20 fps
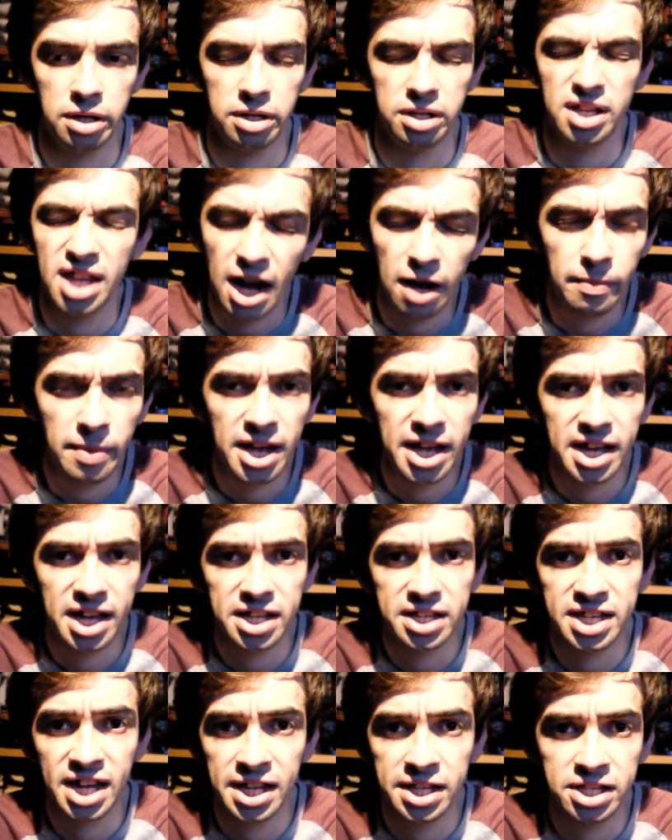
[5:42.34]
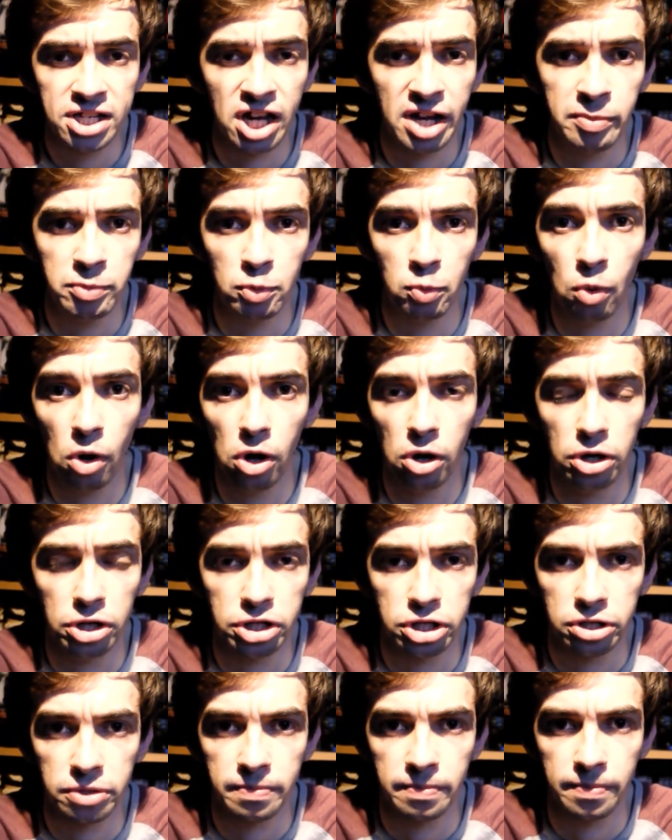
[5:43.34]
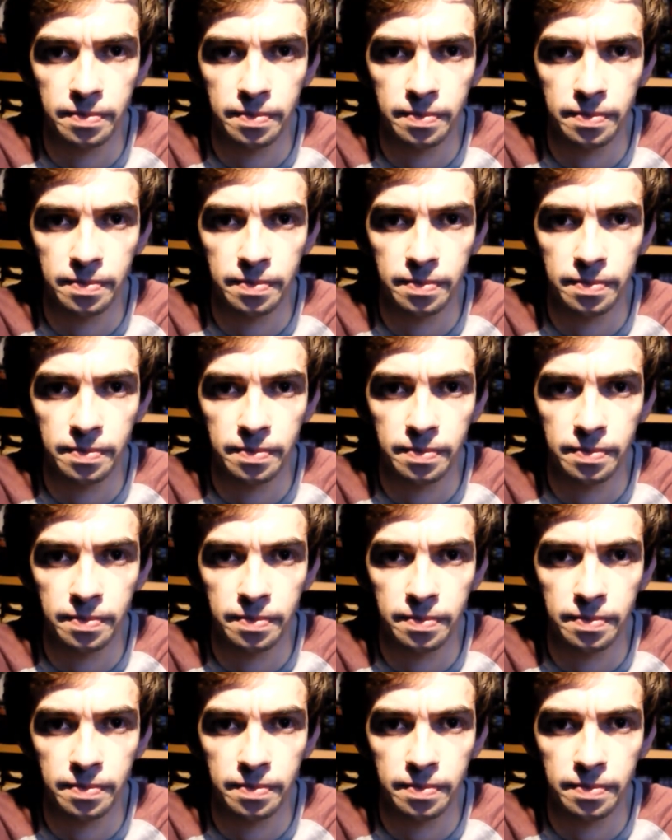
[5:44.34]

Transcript: Now make it ten times worse.